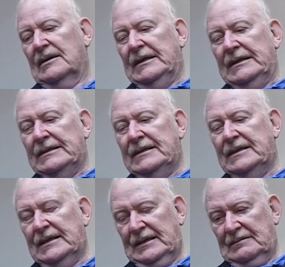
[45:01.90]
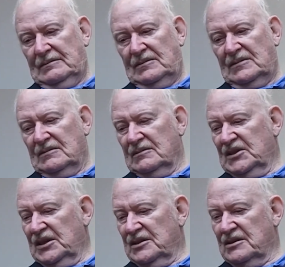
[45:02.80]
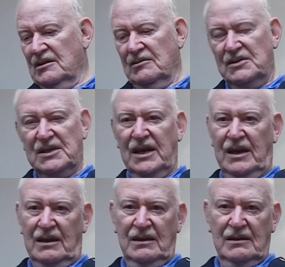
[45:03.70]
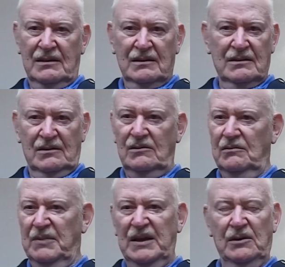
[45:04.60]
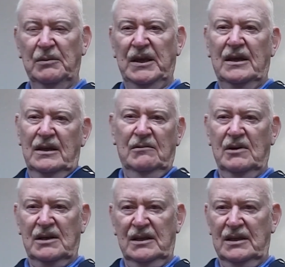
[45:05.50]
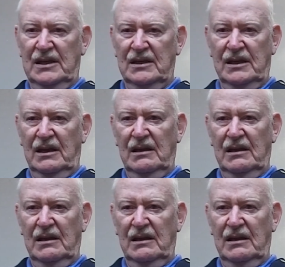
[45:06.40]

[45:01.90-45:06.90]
And just so sad. The whole base, nobody got any work done that day.